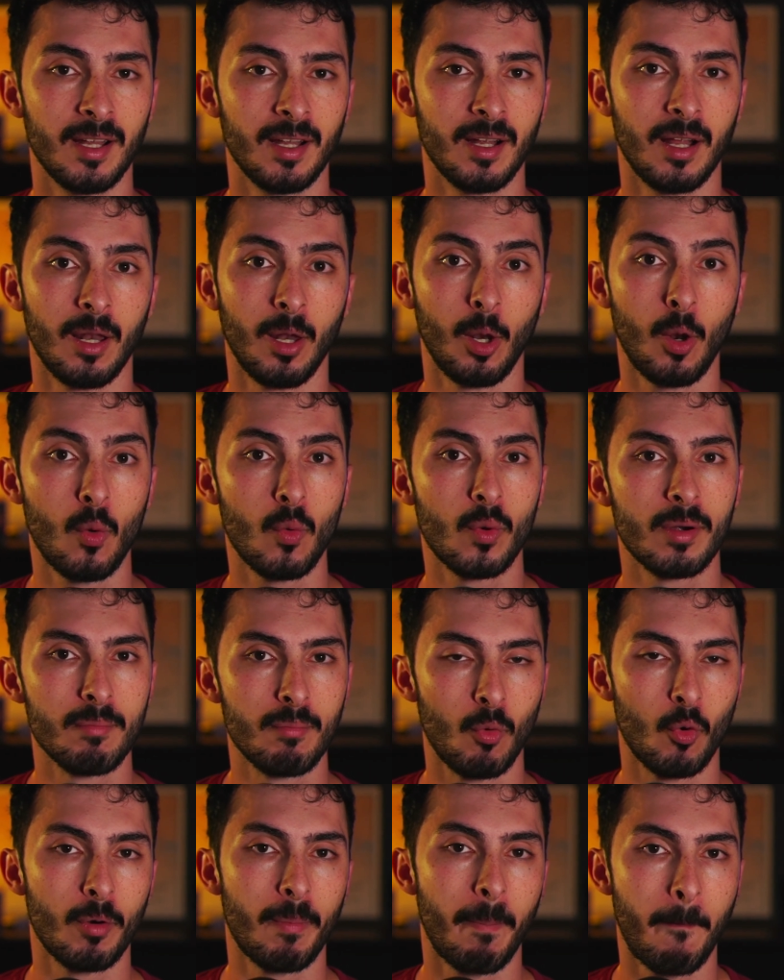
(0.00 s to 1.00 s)
a lower,
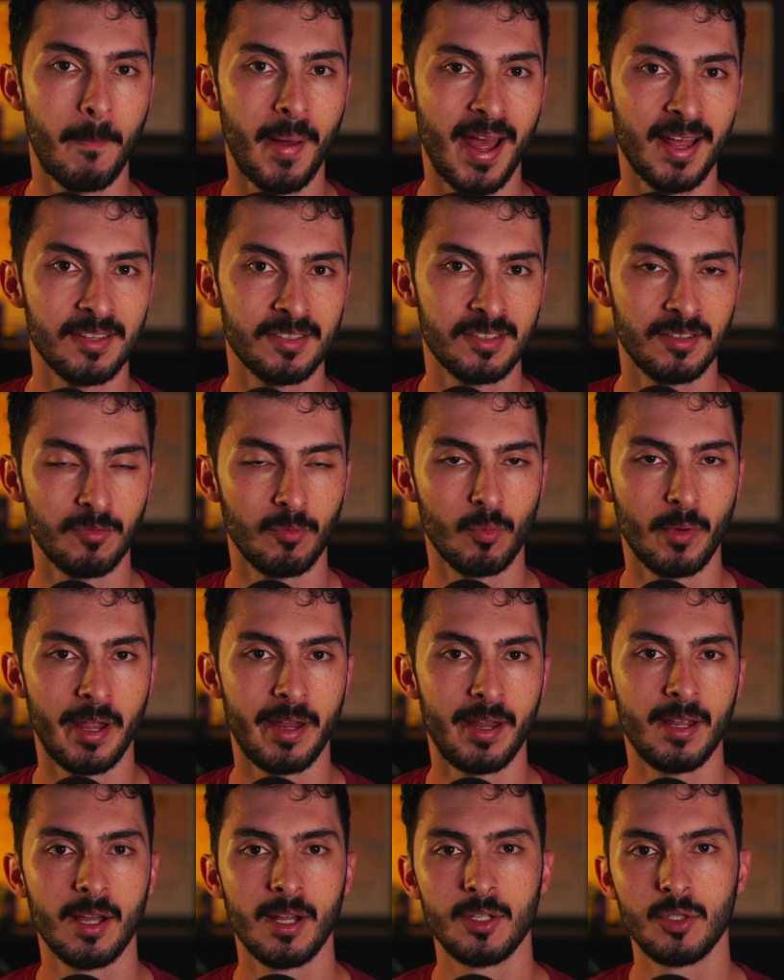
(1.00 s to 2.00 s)
more passive
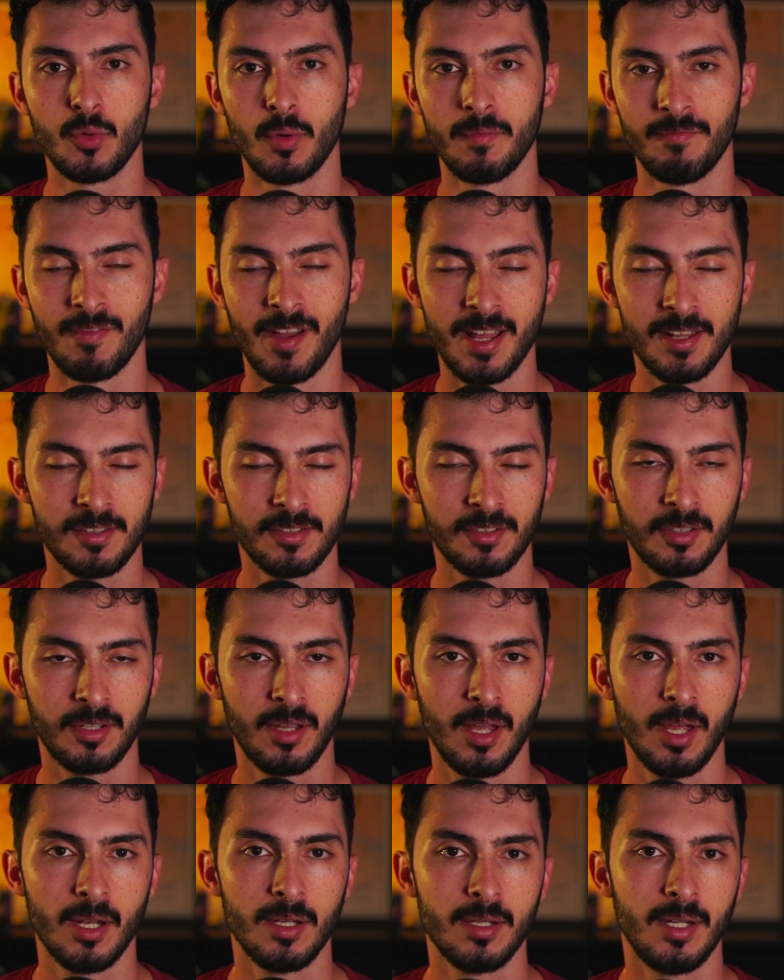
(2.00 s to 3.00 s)
way to invest
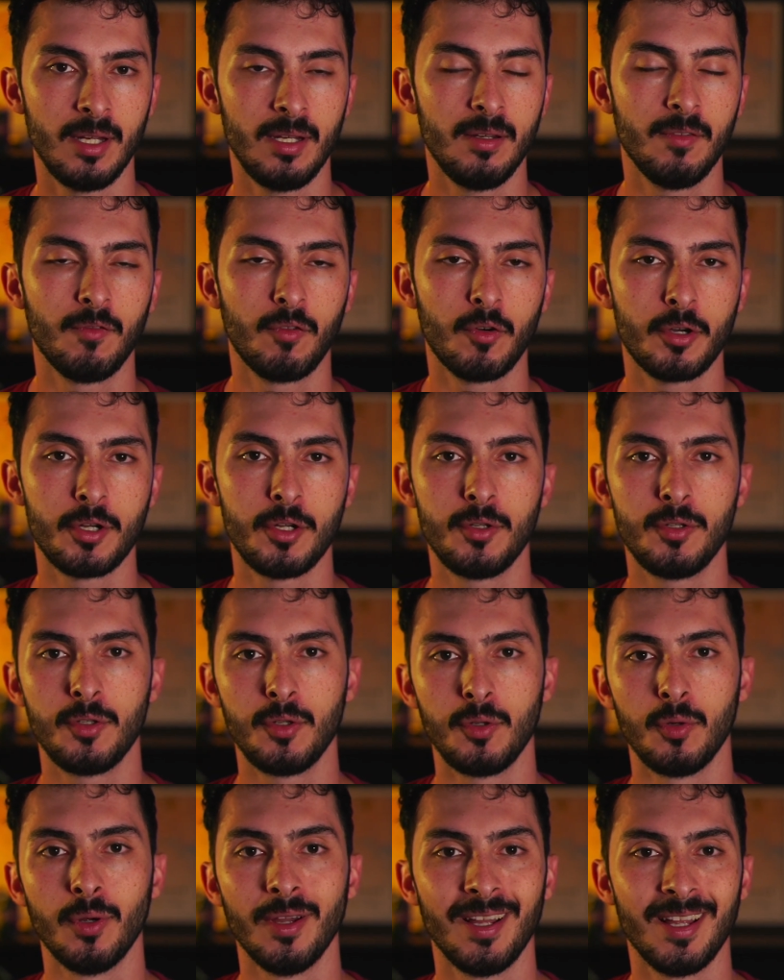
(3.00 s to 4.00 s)
than for you
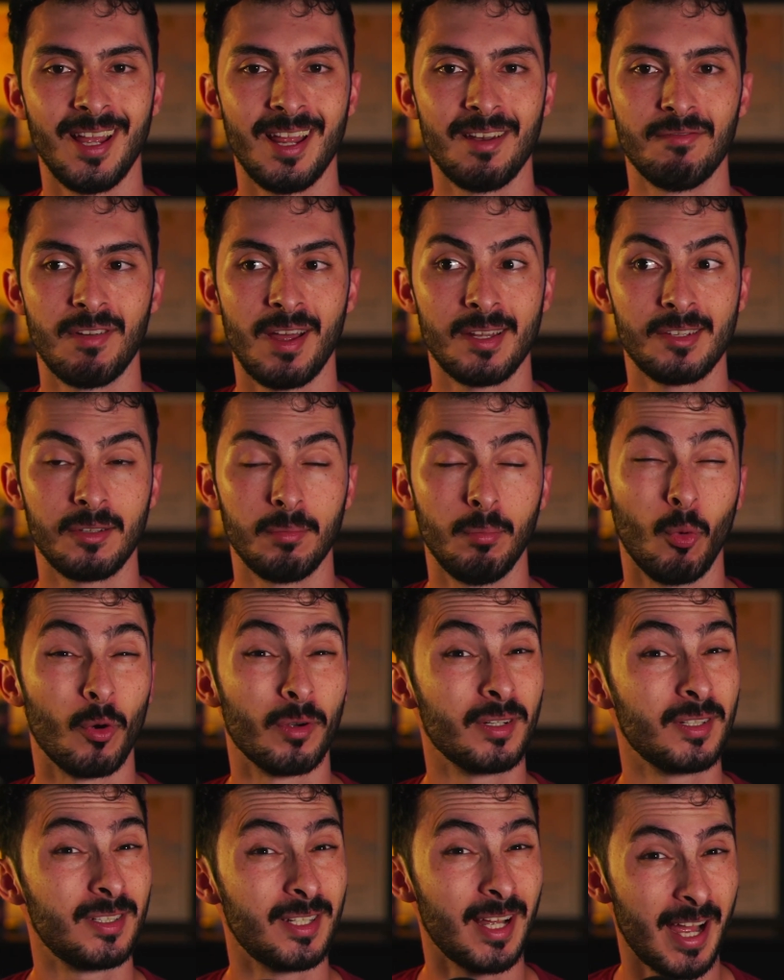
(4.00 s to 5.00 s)
to invest more
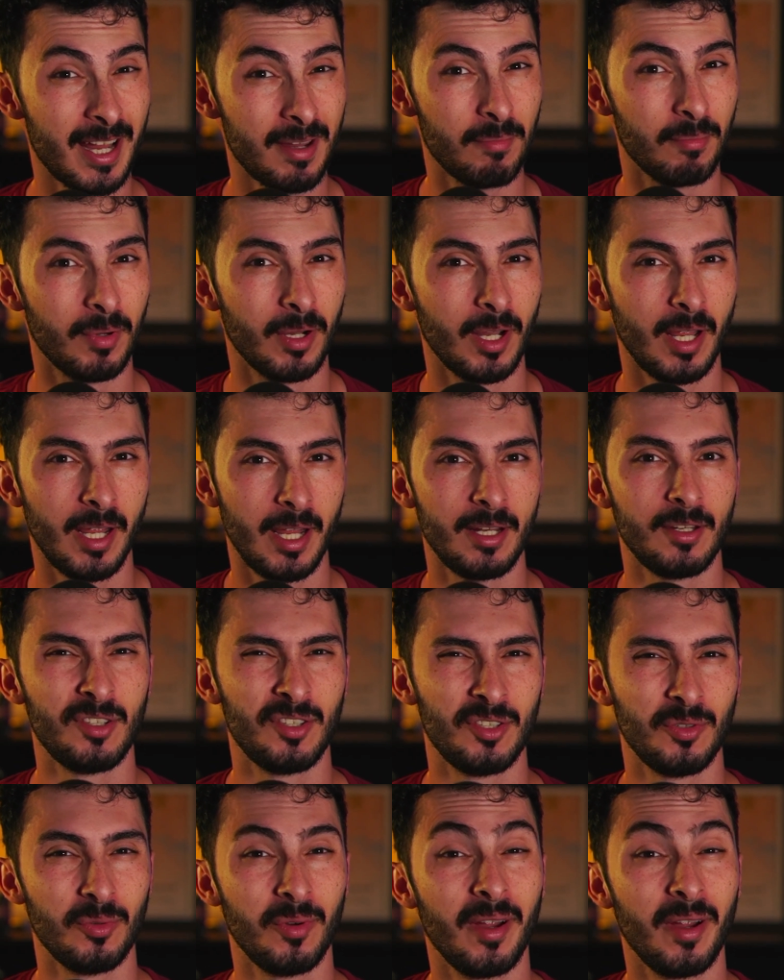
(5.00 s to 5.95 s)
time into